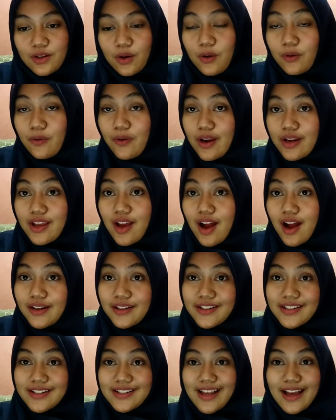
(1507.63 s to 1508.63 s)
already
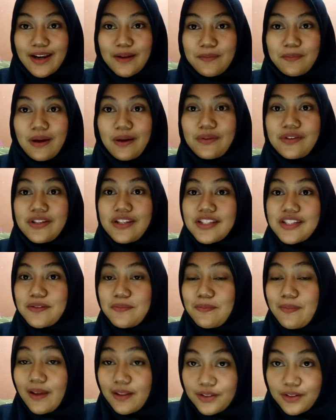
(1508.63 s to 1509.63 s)
understand about this
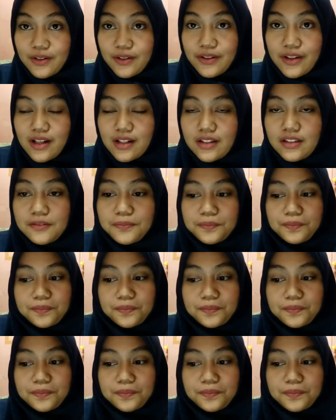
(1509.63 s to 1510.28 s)
material.